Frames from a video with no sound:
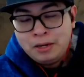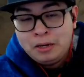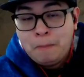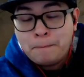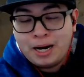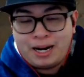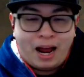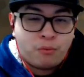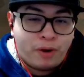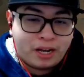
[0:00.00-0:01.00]
But I
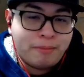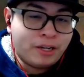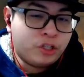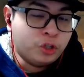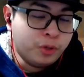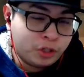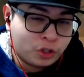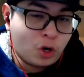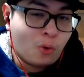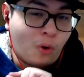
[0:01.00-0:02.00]
recommend doing
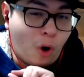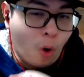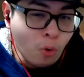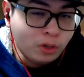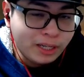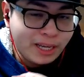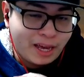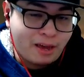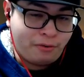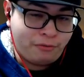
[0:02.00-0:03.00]
so
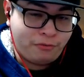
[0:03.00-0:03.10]
only if,